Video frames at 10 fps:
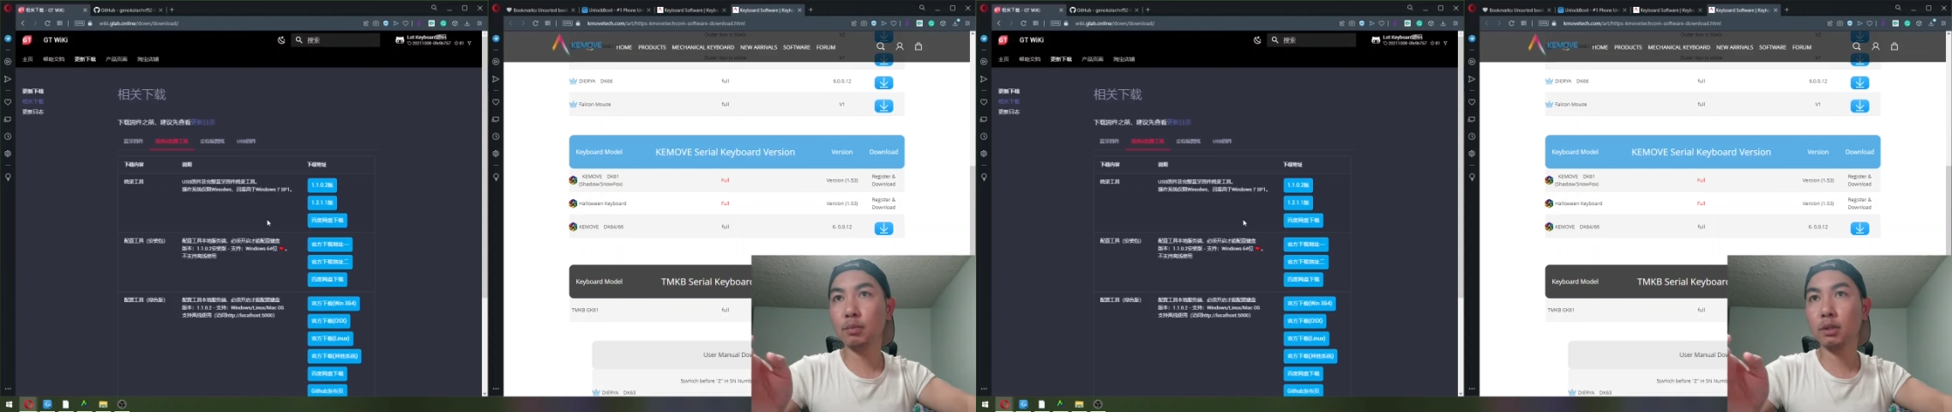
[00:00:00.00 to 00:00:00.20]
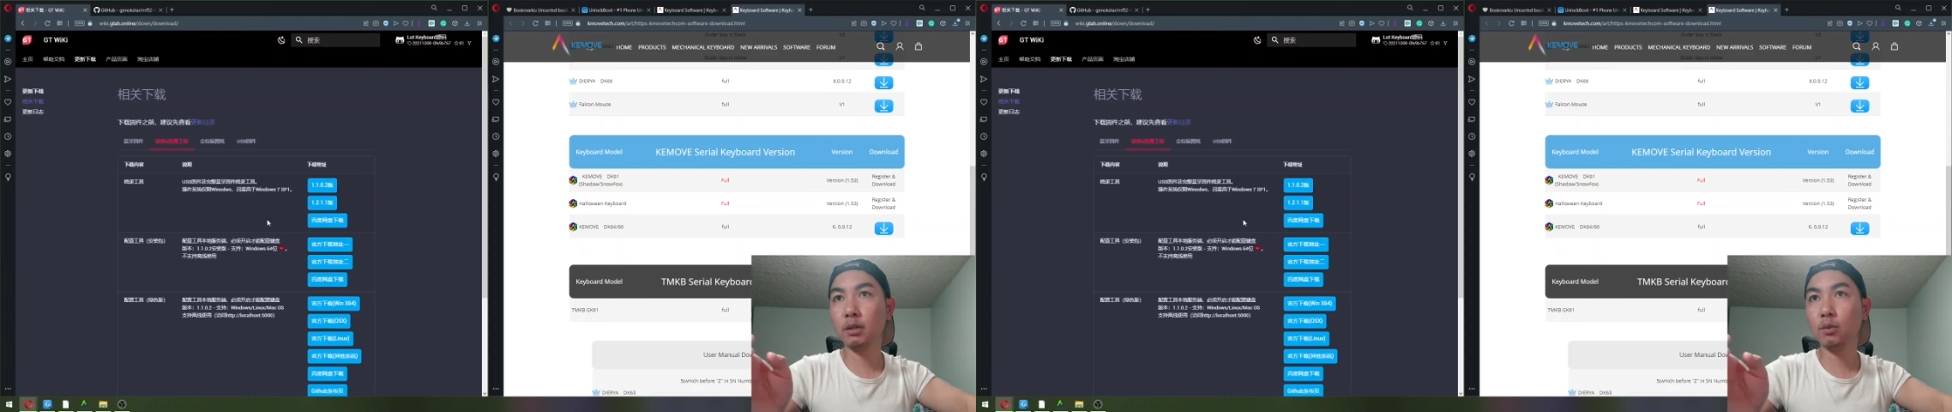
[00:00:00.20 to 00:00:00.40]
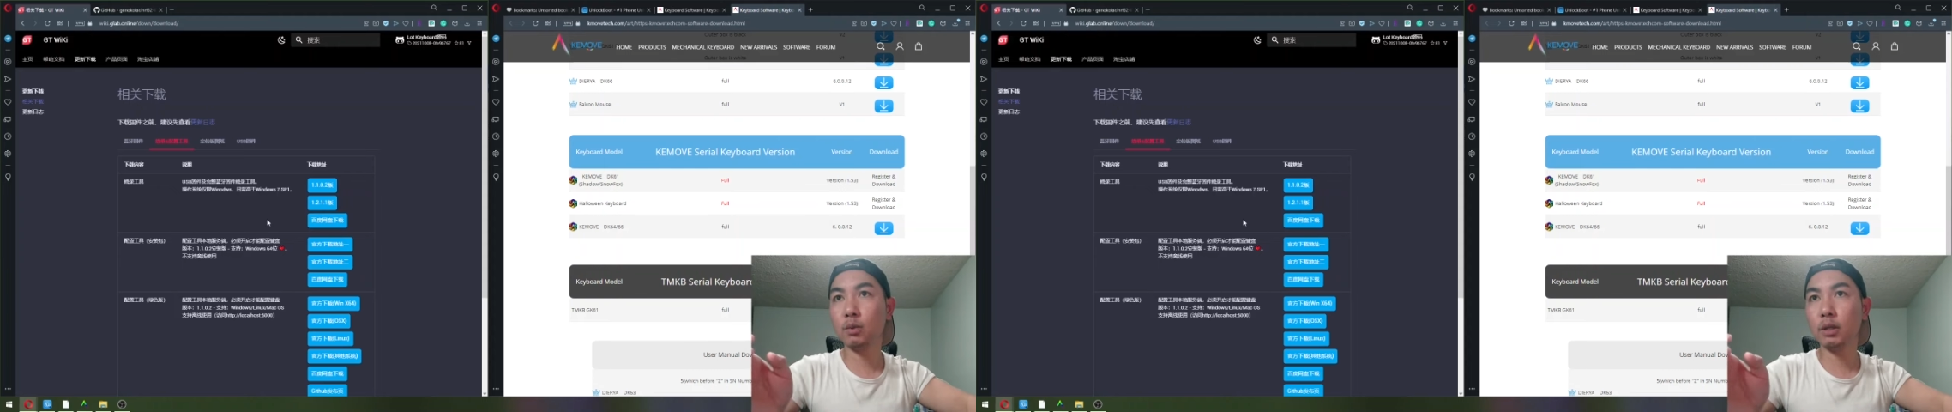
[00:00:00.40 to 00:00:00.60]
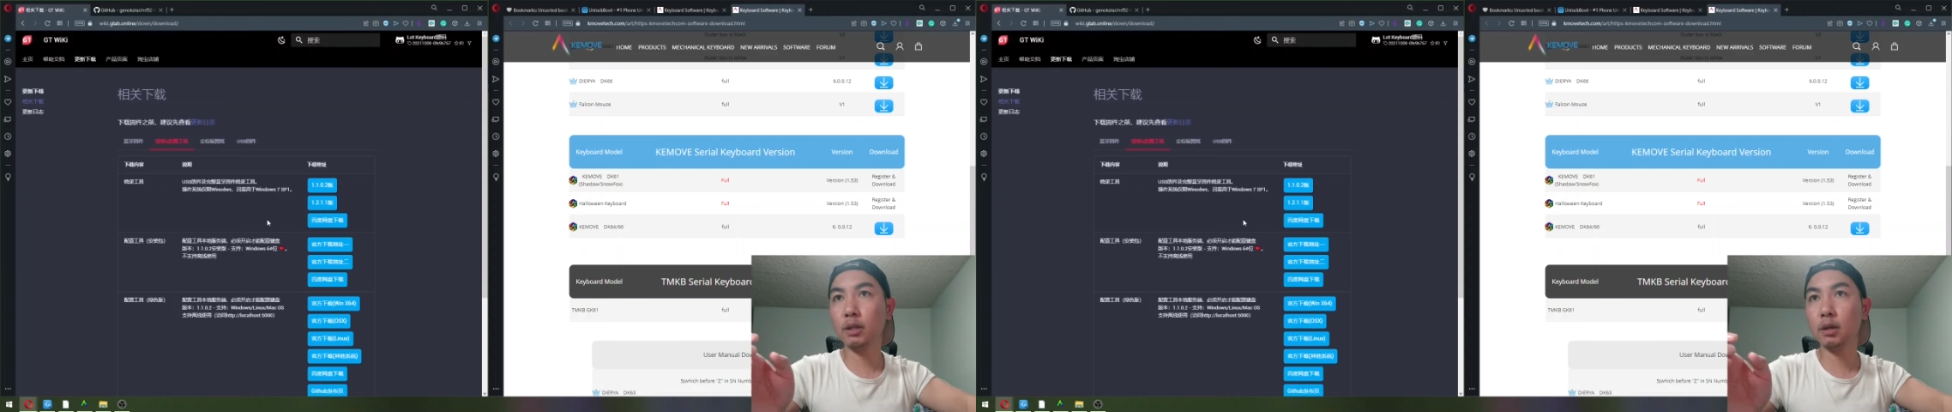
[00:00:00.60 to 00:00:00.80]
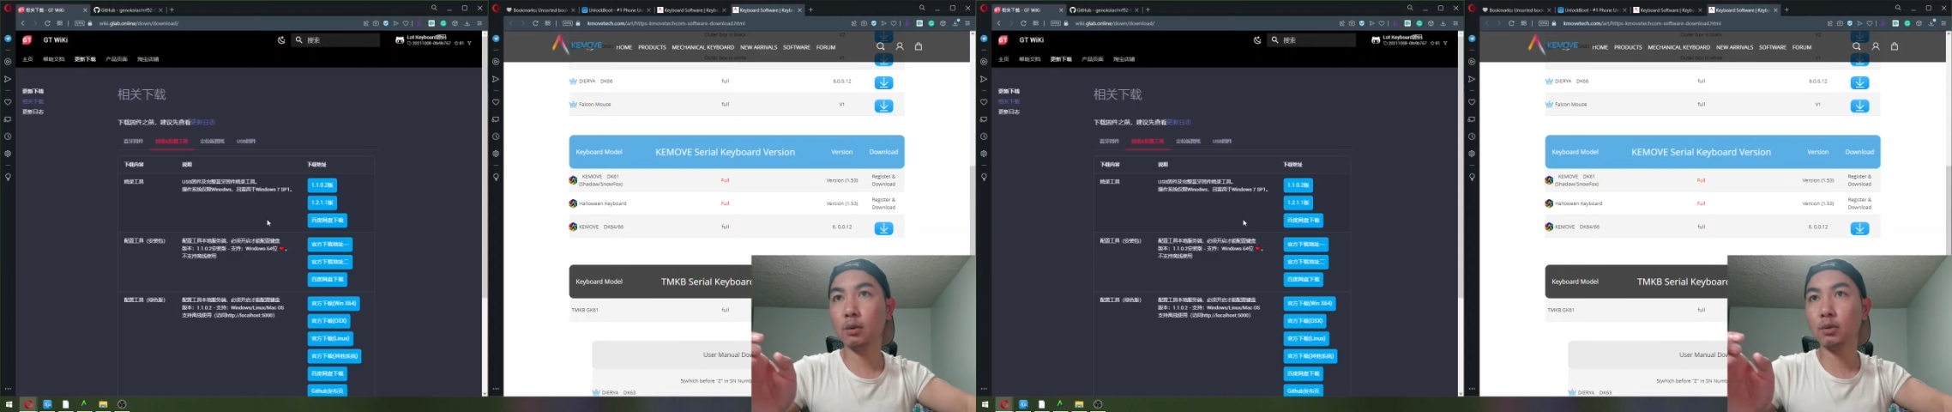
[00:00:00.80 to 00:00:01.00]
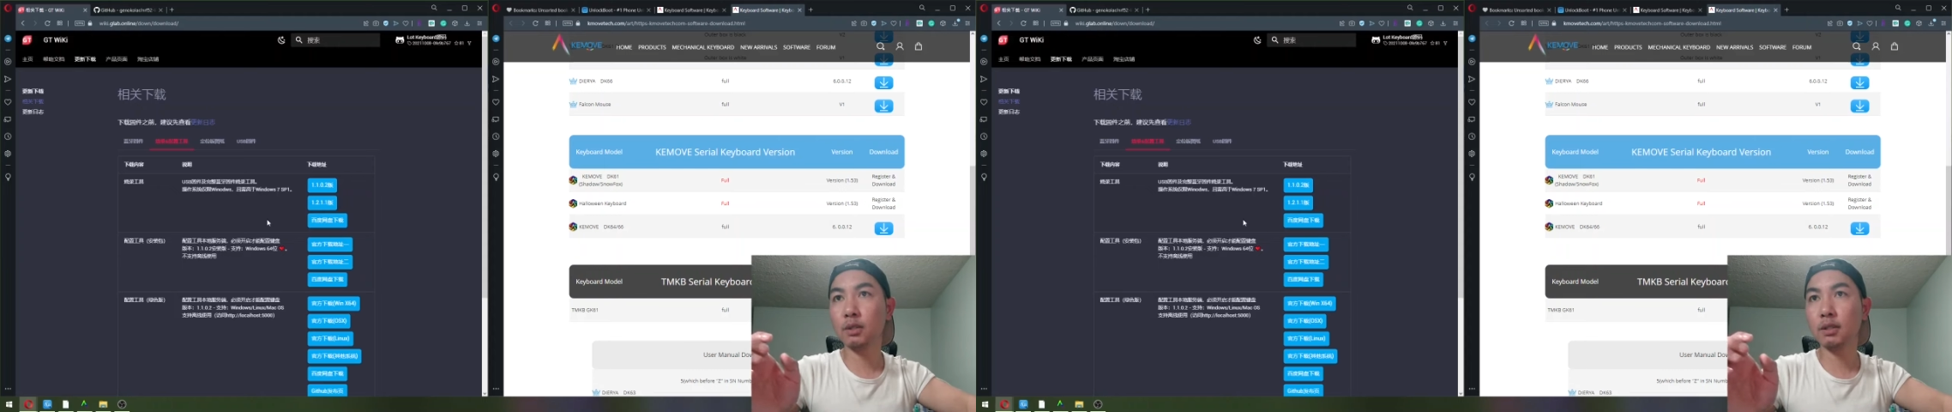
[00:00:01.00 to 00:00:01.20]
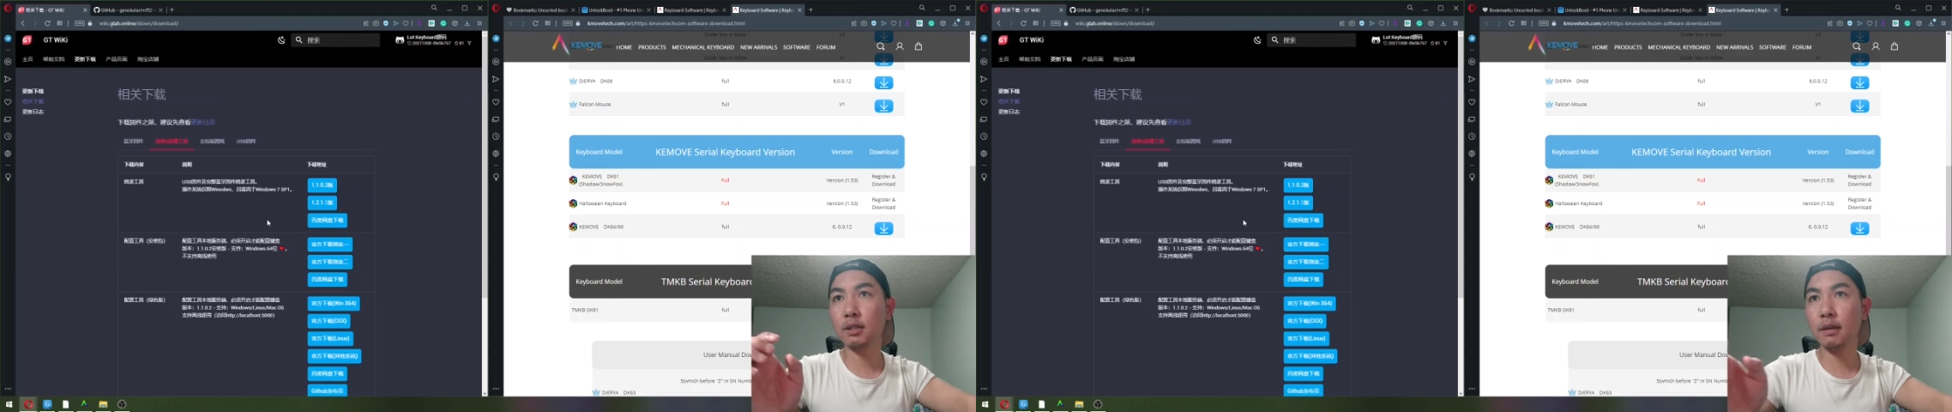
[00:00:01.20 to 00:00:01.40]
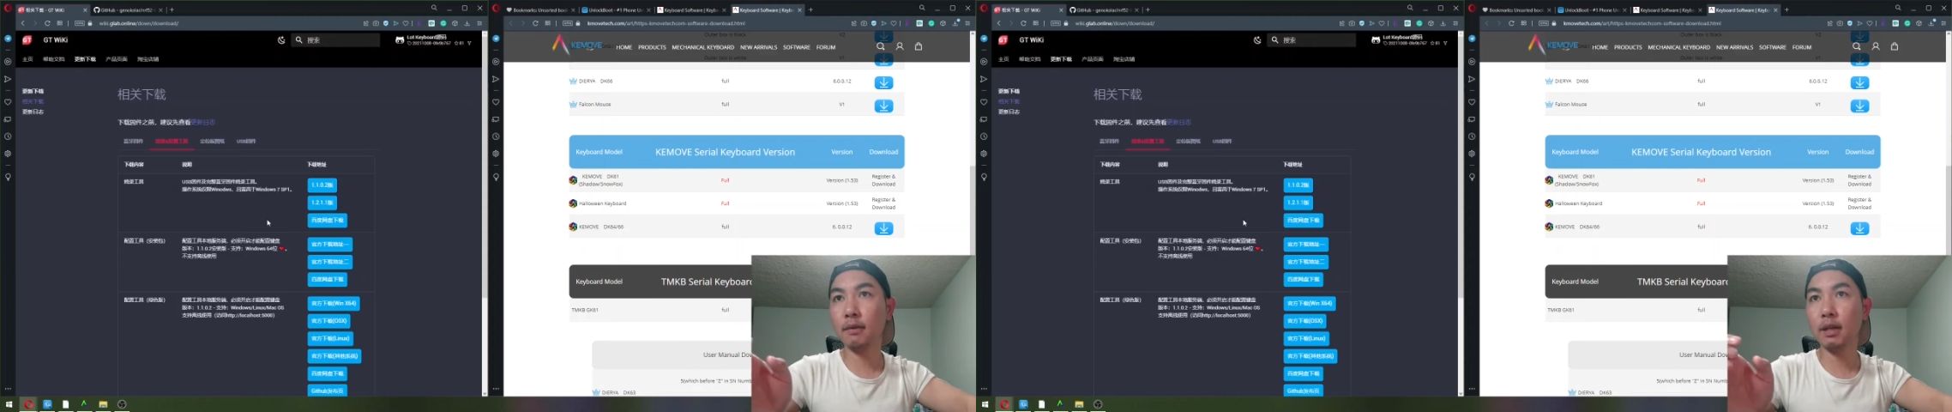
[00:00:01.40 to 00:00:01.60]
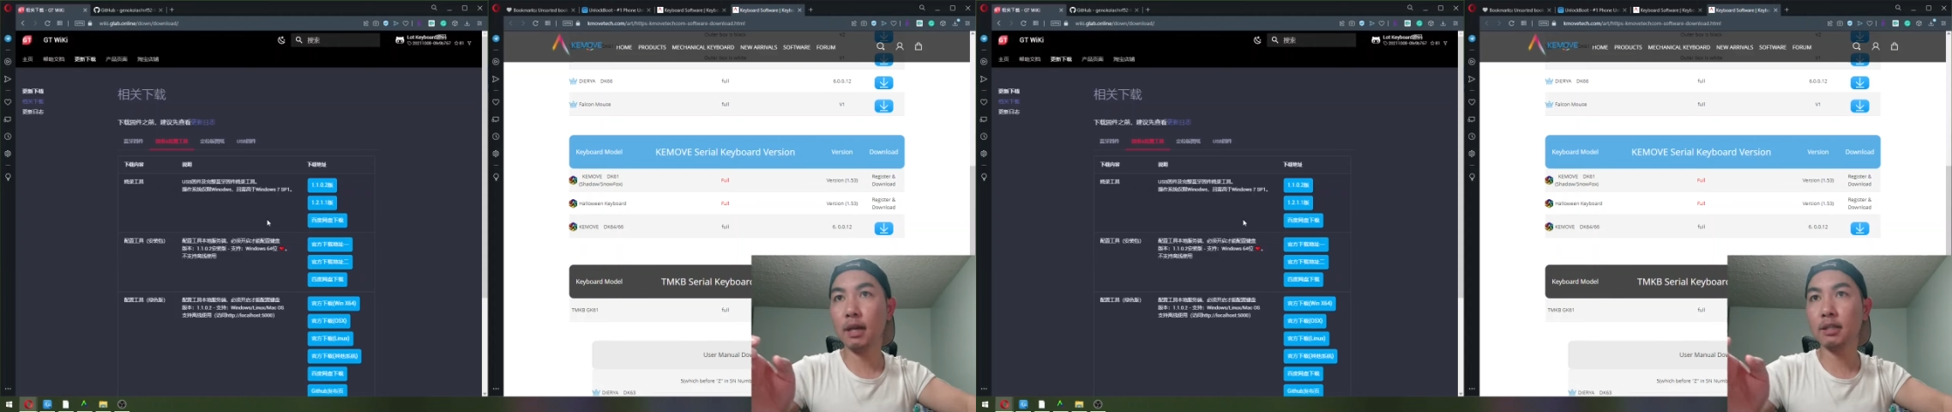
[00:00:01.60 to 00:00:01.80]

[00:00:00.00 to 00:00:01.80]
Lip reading: be Windows 7